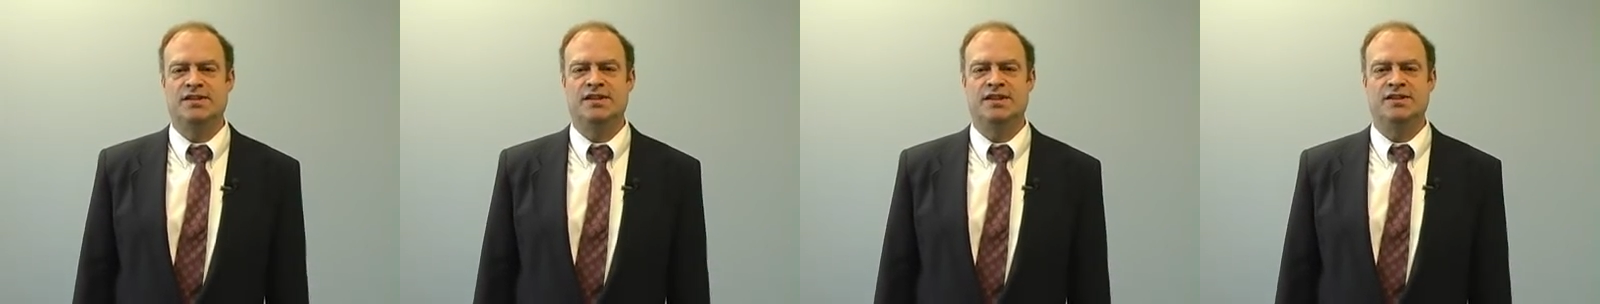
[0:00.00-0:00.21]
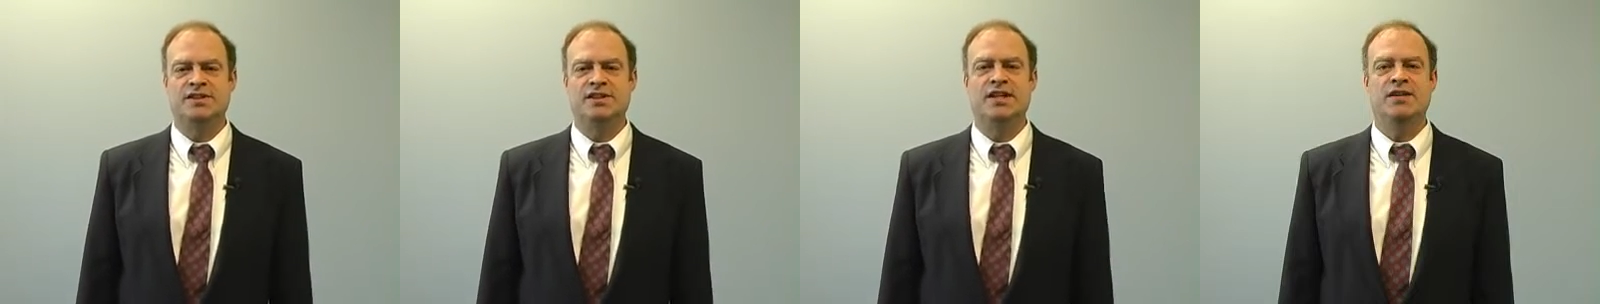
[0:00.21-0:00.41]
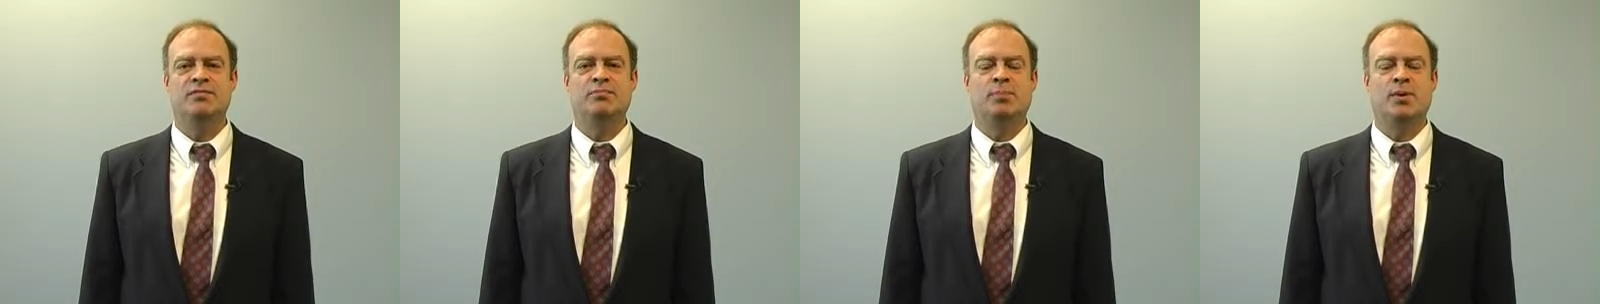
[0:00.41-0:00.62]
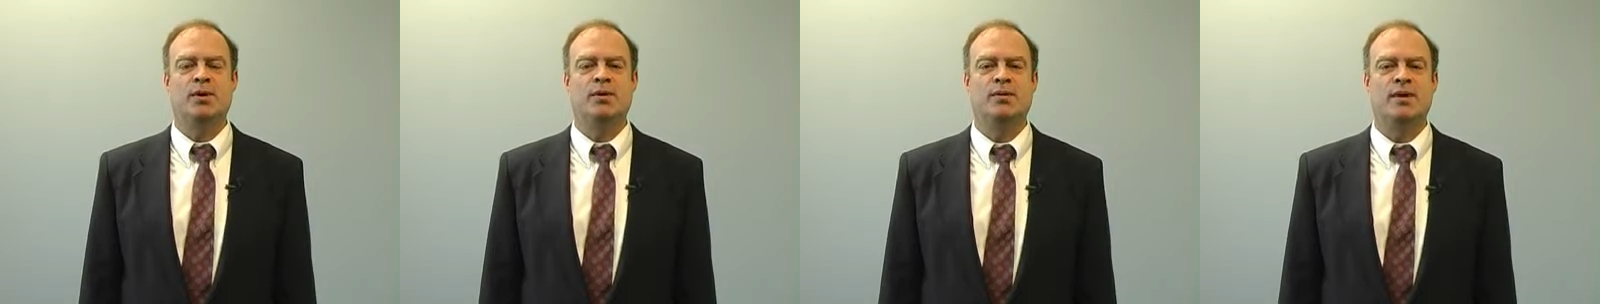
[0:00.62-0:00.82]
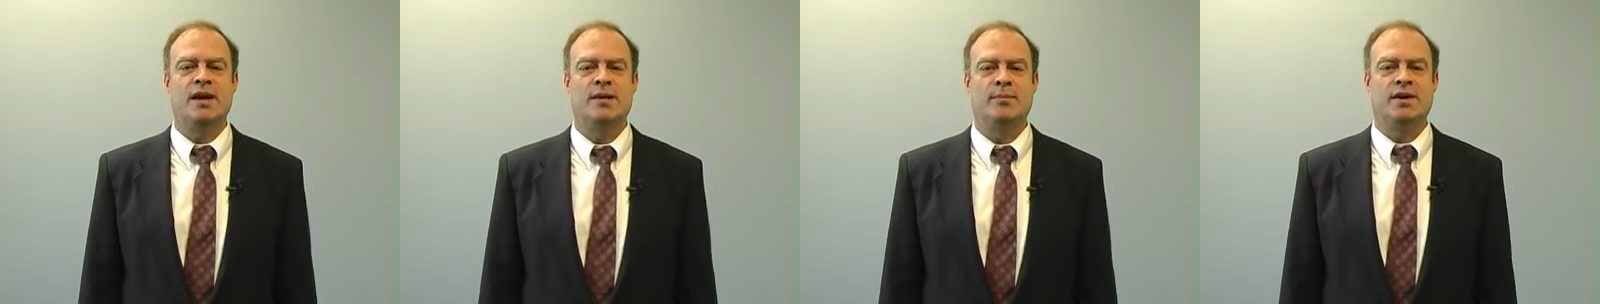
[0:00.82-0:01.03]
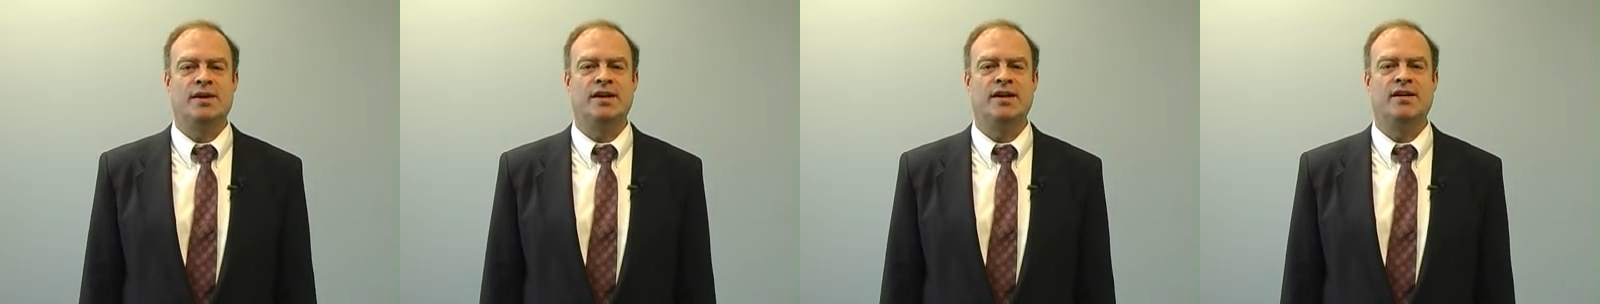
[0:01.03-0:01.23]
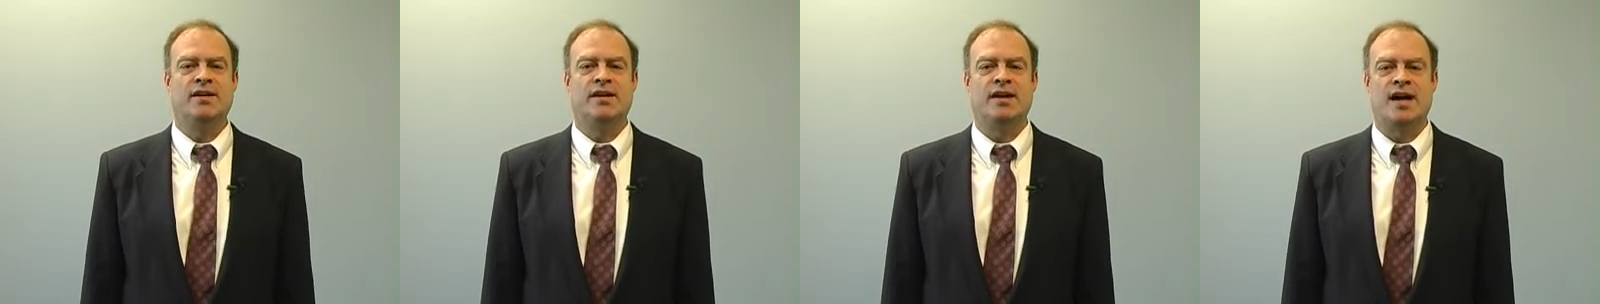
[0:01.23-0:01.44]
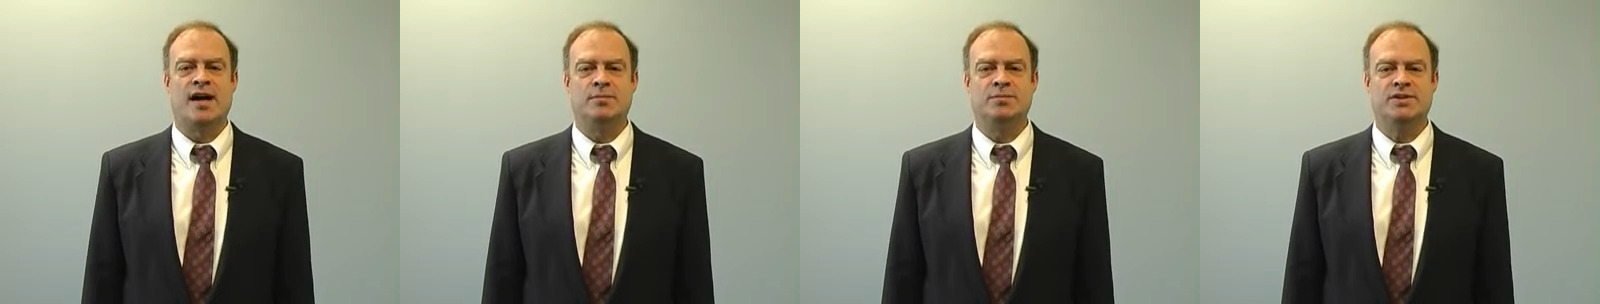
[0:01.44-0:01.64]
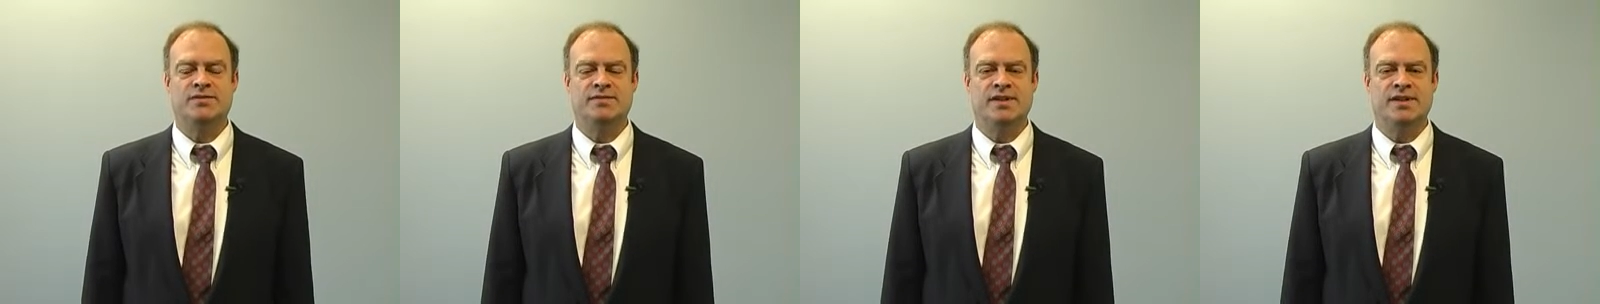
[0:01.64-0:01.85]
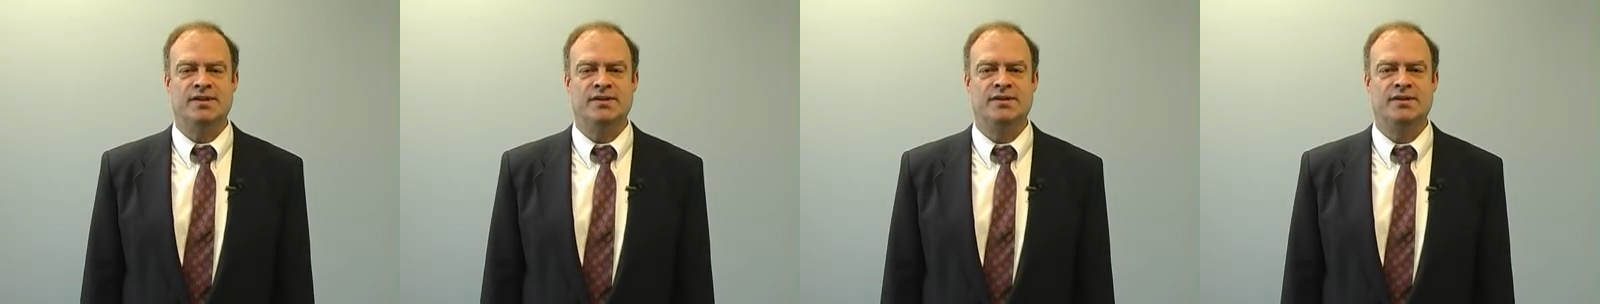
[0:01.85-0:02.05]
the chief programmer here at
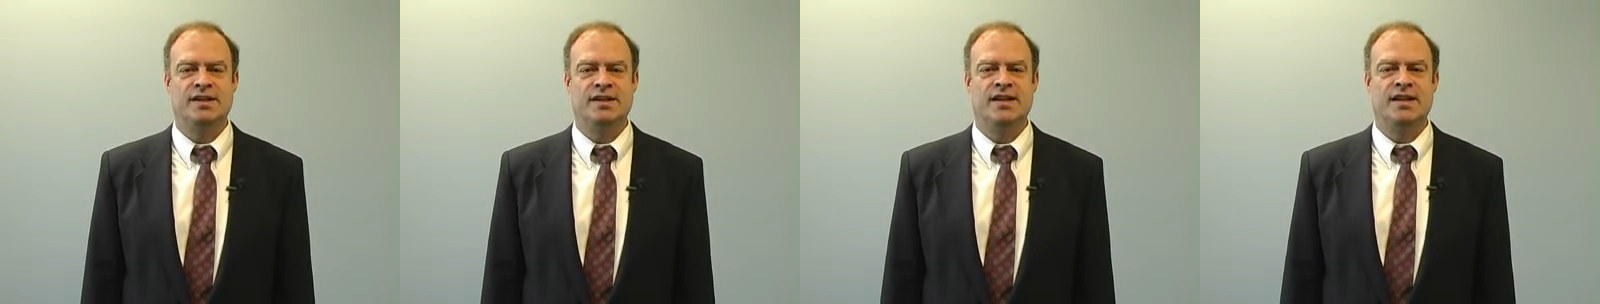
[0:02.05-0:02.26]
OptionVue,